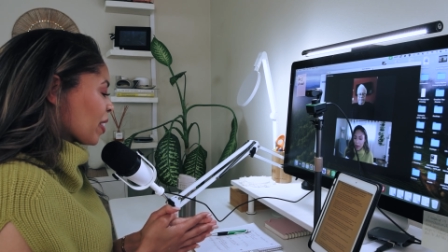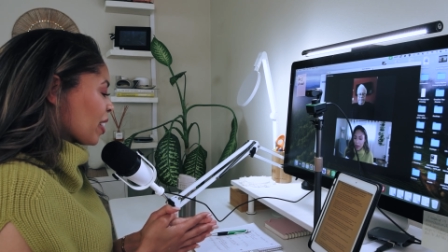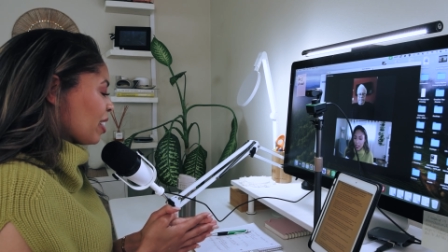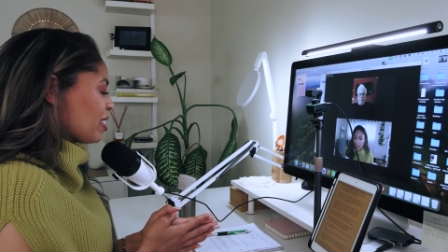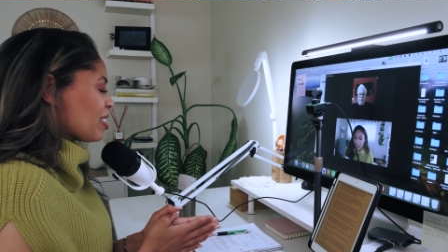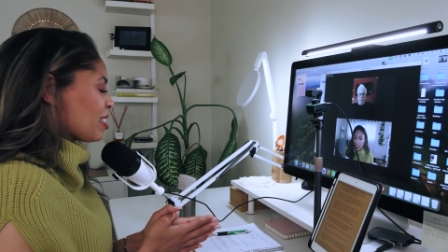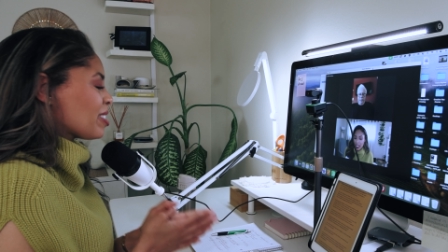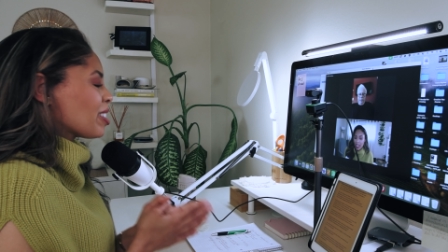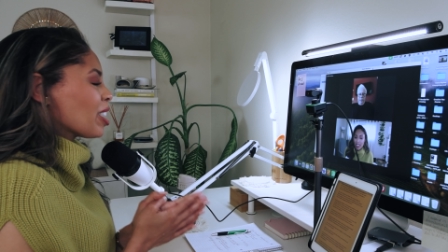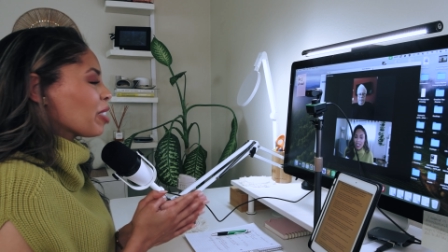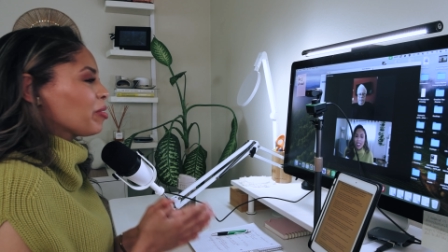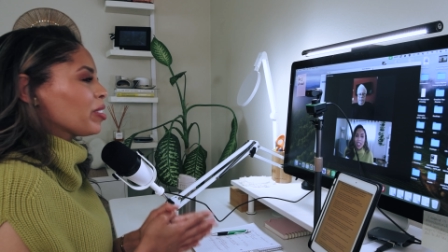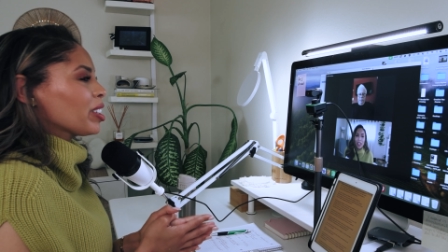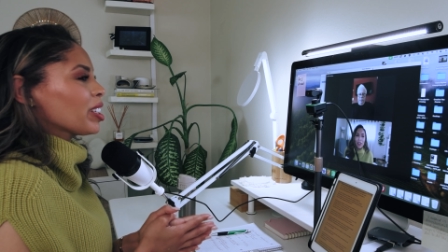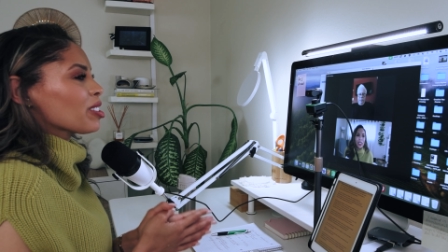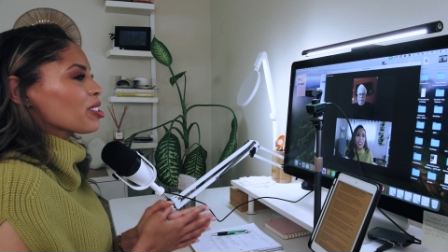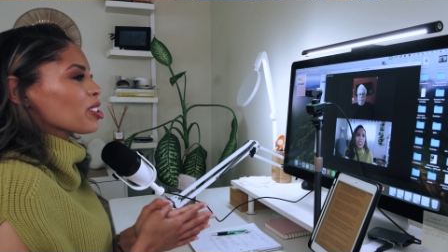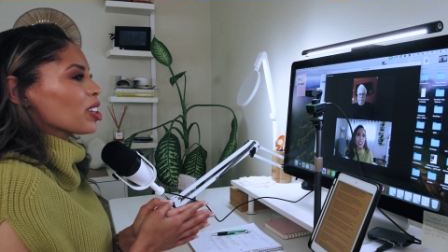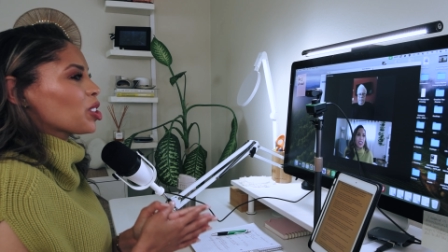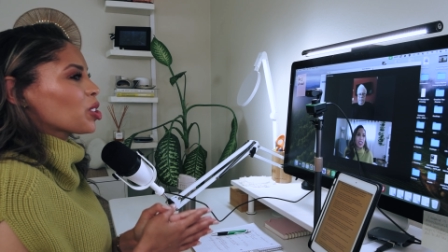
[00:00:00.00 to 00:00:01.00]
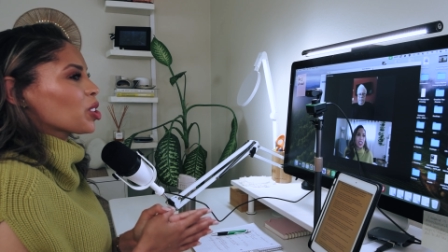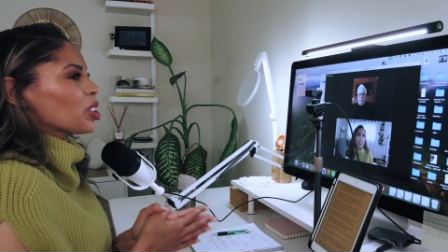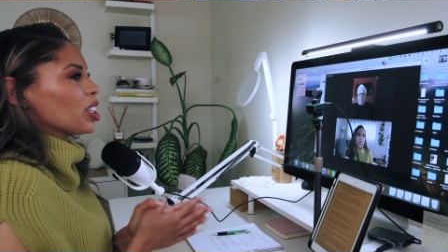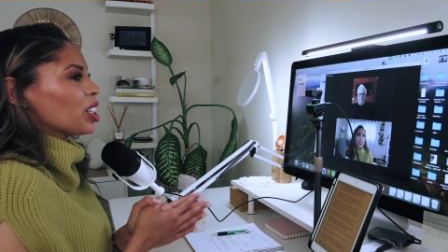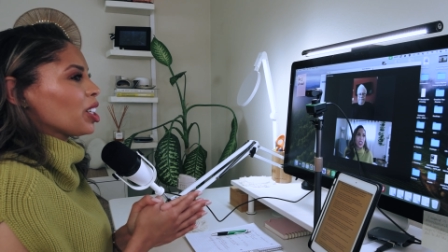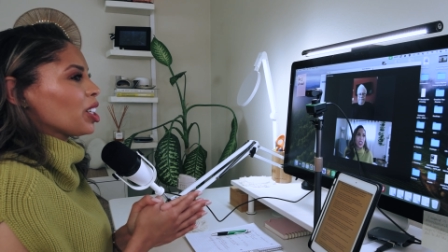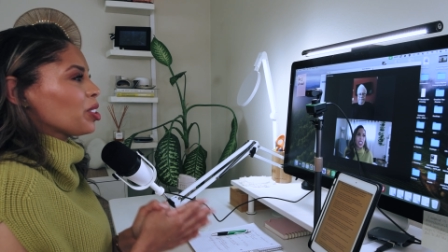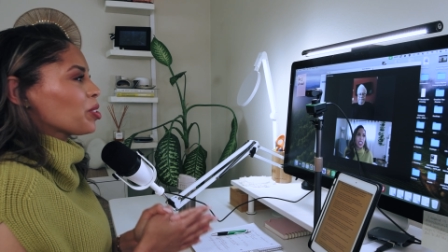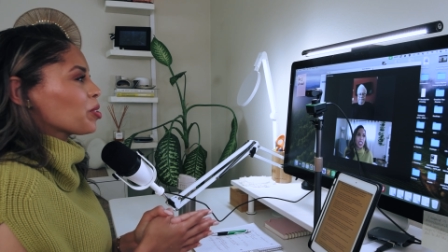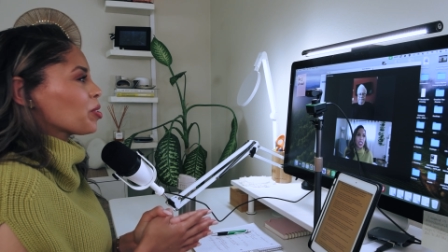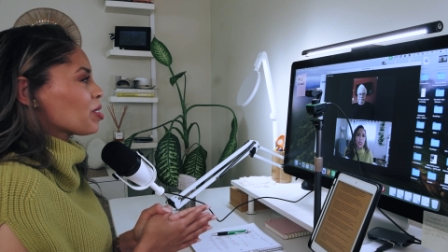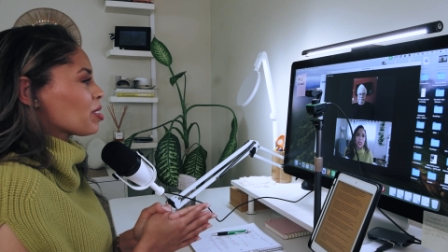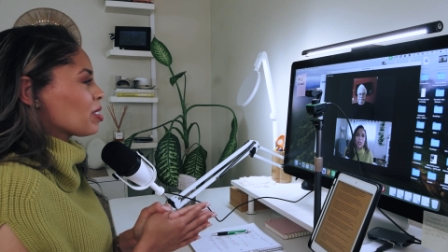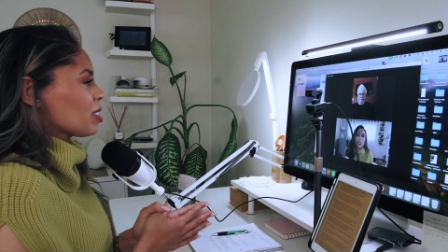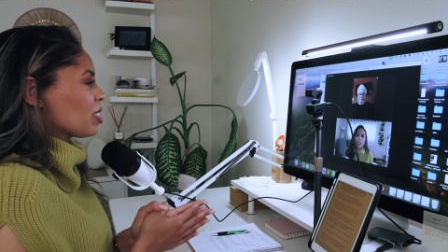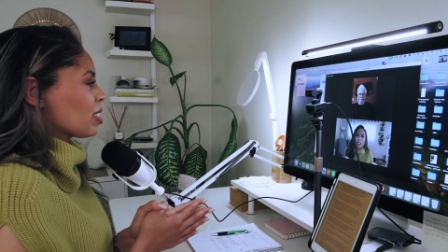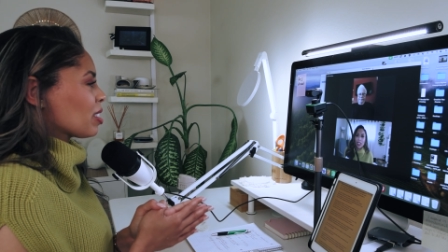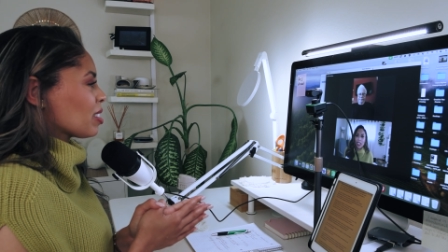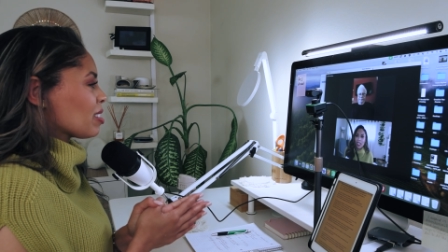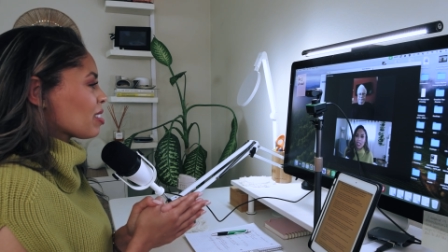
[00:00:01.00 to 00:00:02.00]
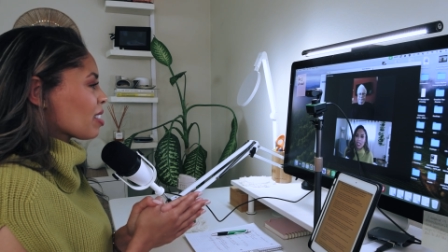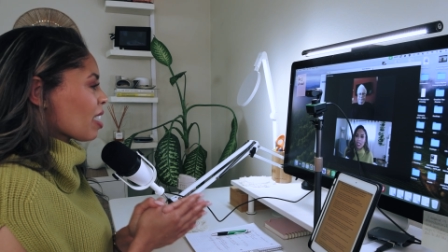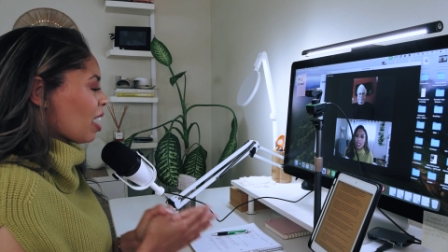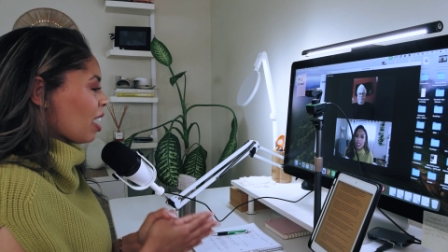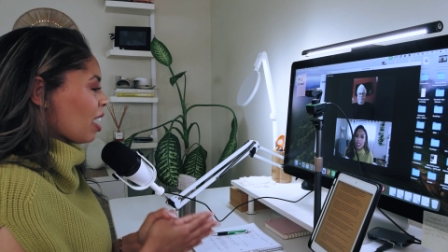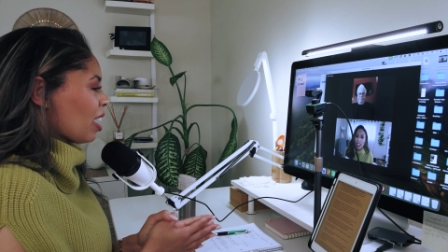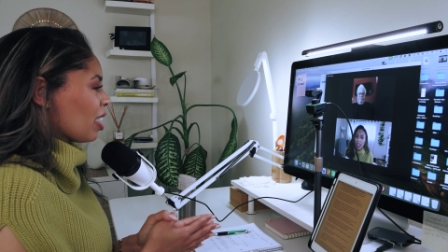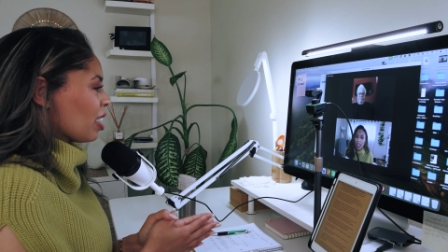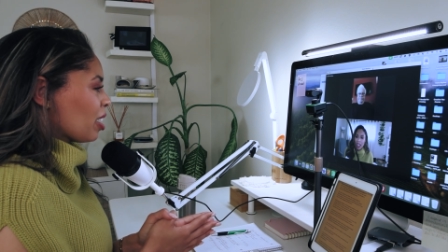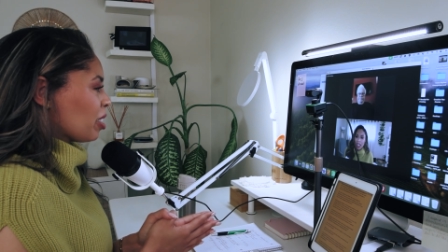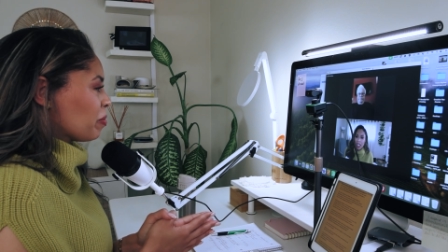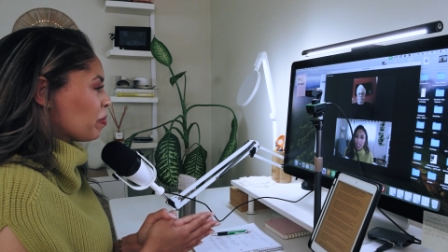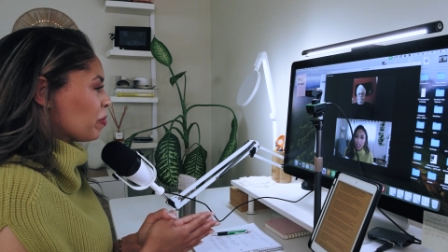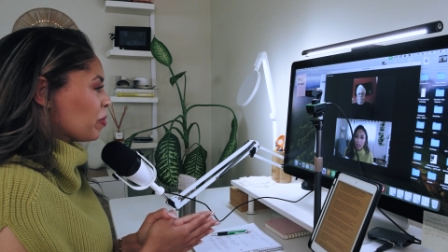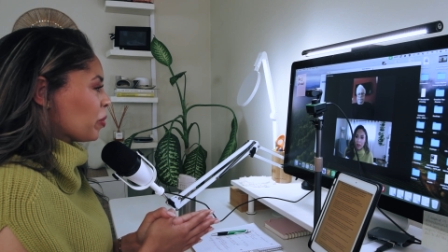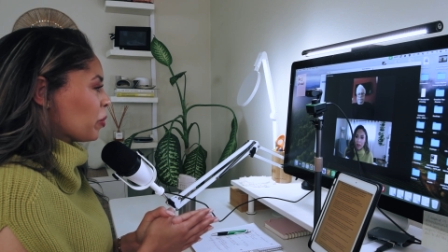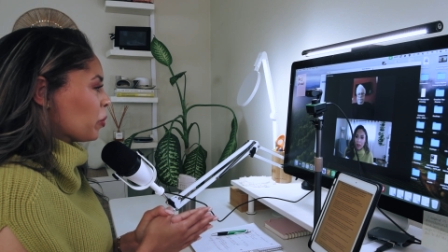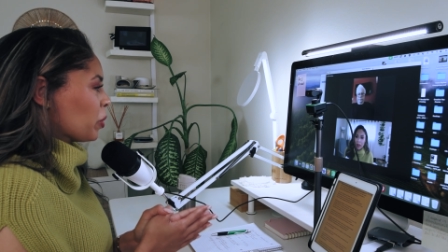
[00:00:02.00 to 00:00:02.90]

it's definitely such an interesting time